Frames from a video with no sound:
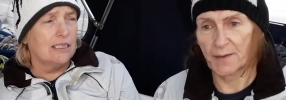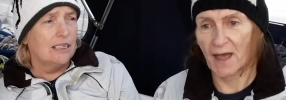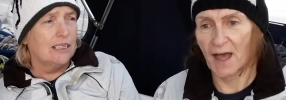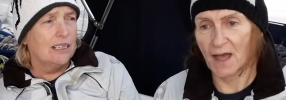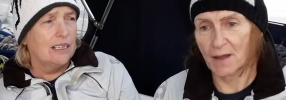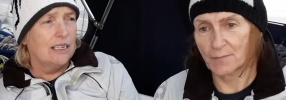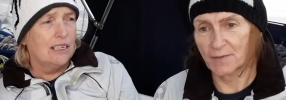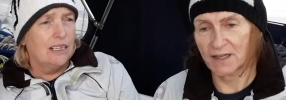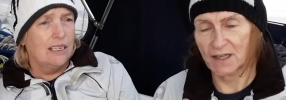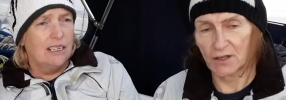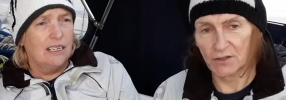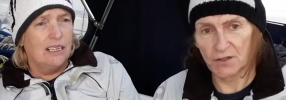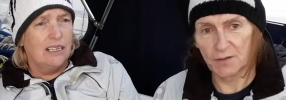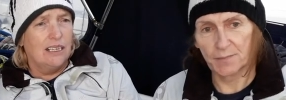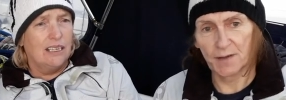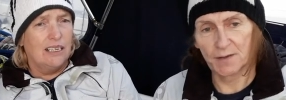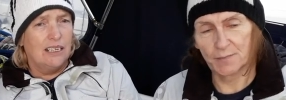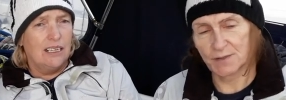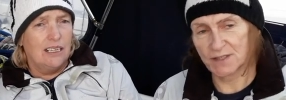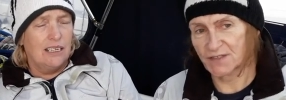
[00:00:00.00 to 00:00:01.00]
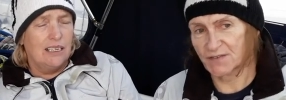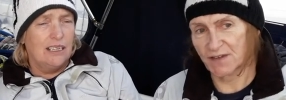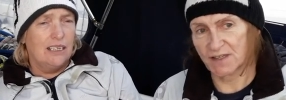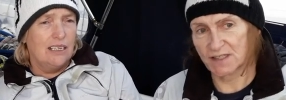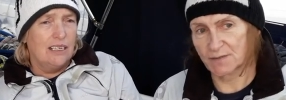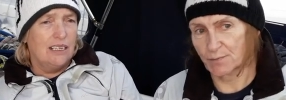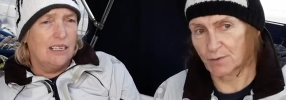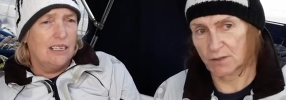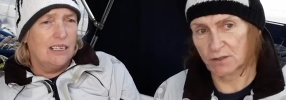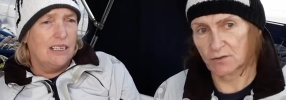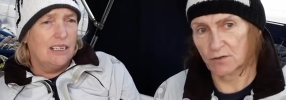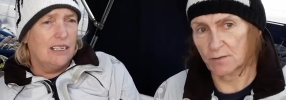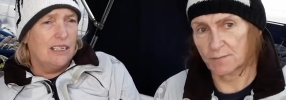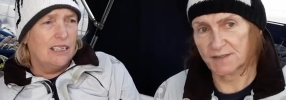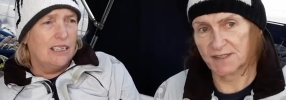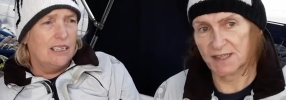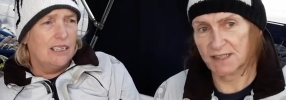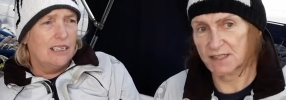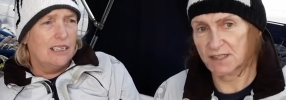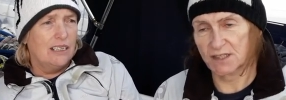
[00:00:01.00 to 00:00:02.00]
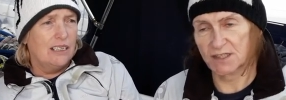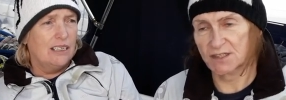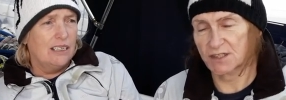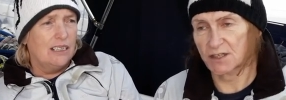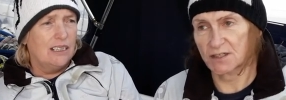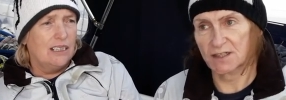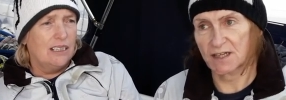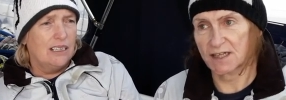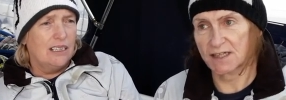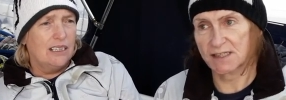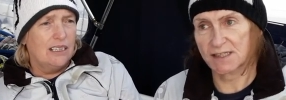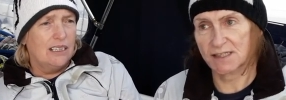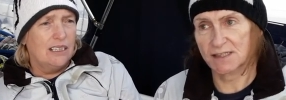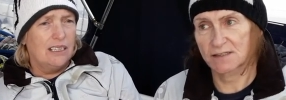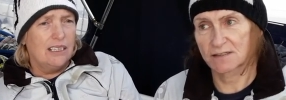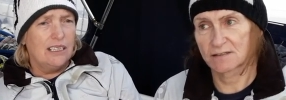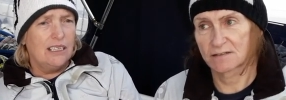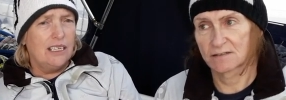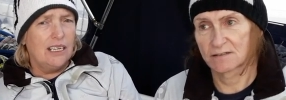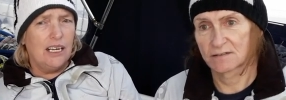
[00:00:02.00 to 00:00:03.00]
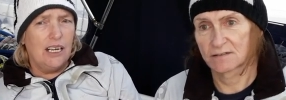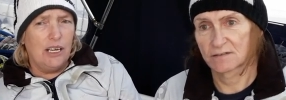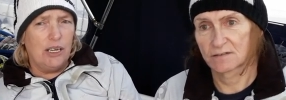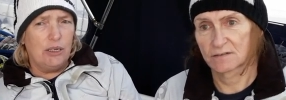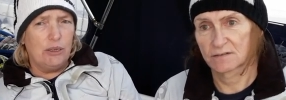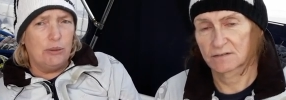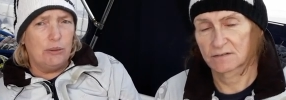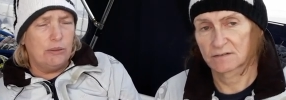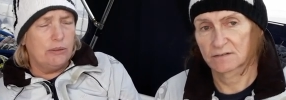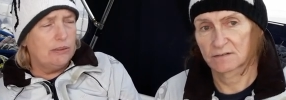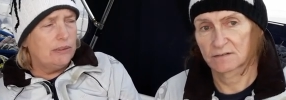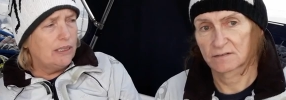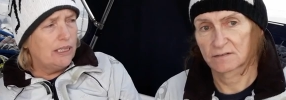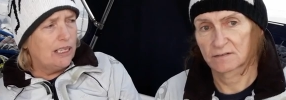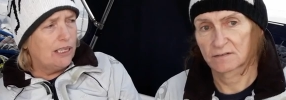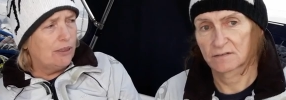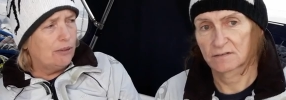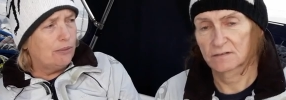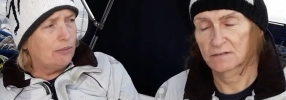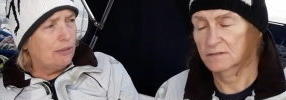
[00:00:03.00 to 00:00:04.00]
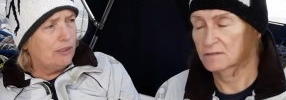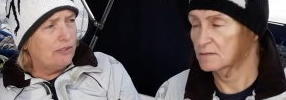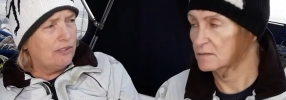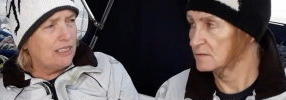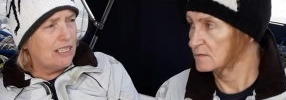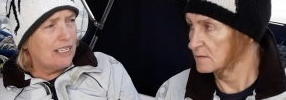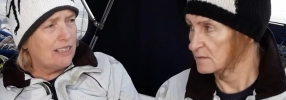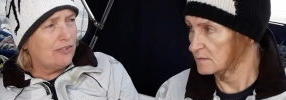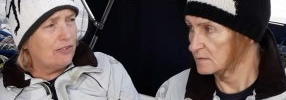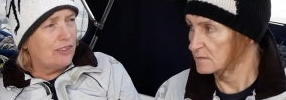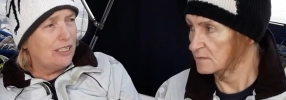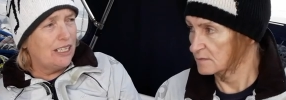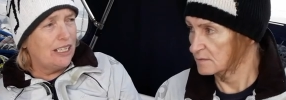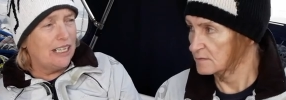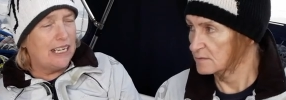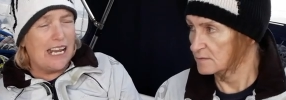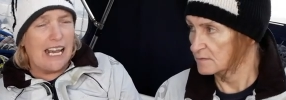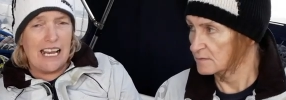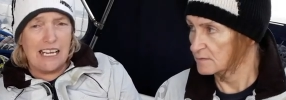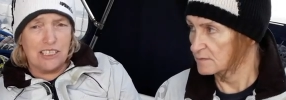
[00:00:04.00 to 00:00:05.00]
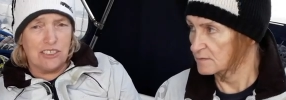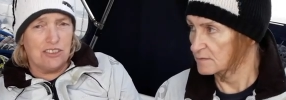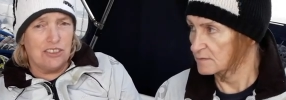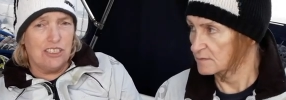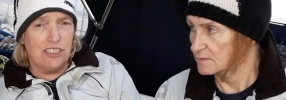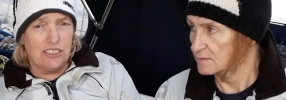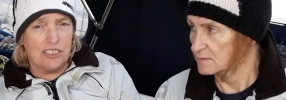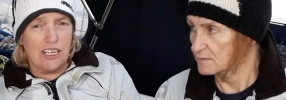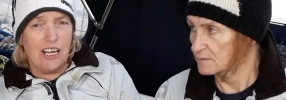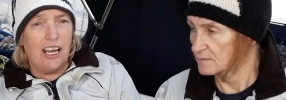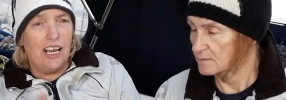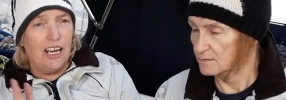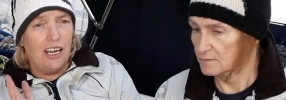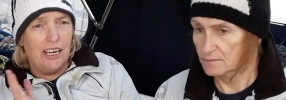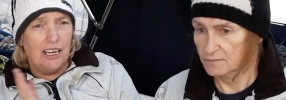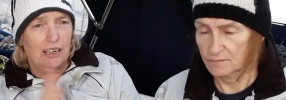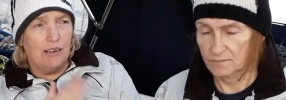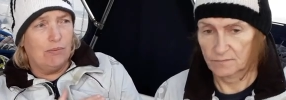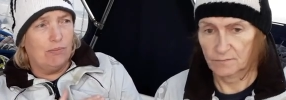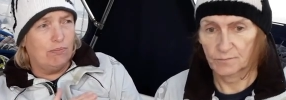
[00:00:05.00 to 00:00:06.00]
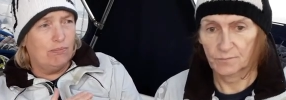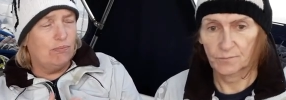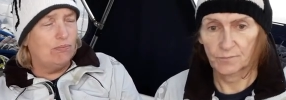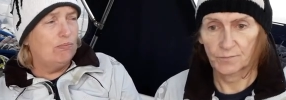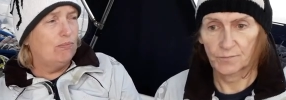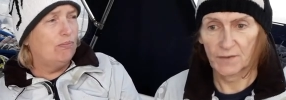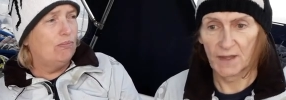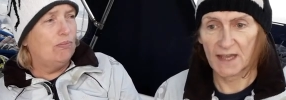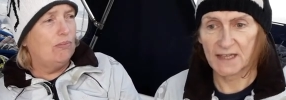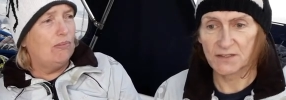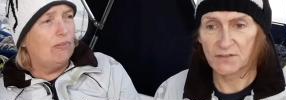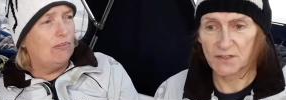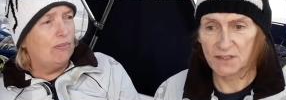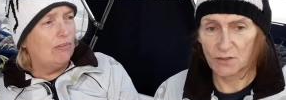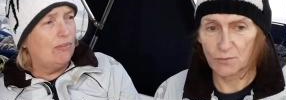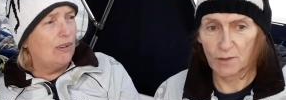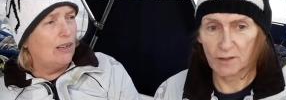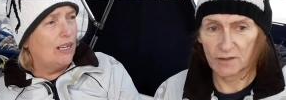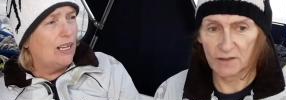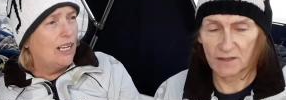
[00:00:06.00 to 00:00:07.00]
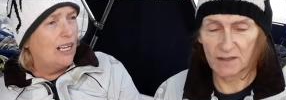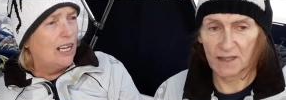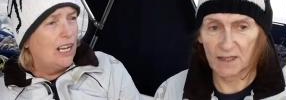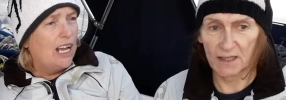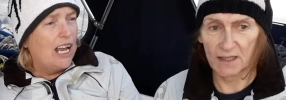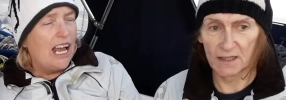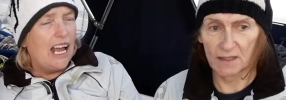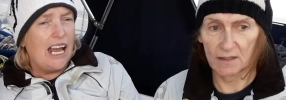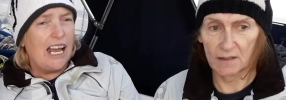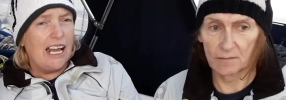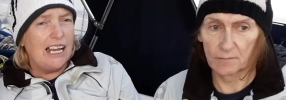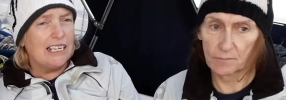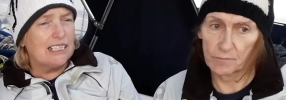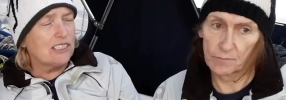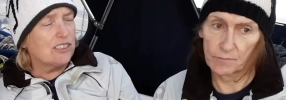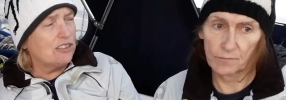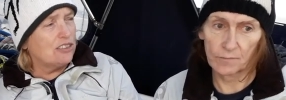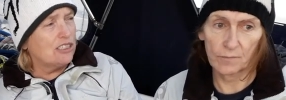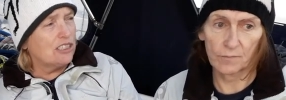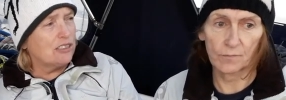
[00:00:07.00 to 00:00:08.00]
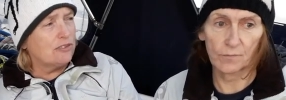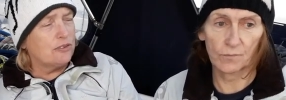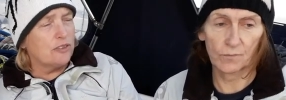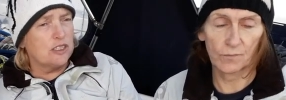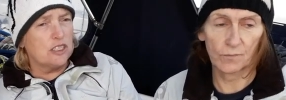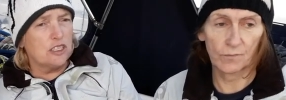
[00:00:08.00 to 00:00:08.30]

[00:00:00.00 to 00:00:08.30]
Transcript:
Speaker 1: be hammering other people's Facebook groups. That's just not nice.
Speaker 2: No, no. We've definitely extras. Uh,
Speaker 1: extras are one thing.
Speaker 2: Extras are for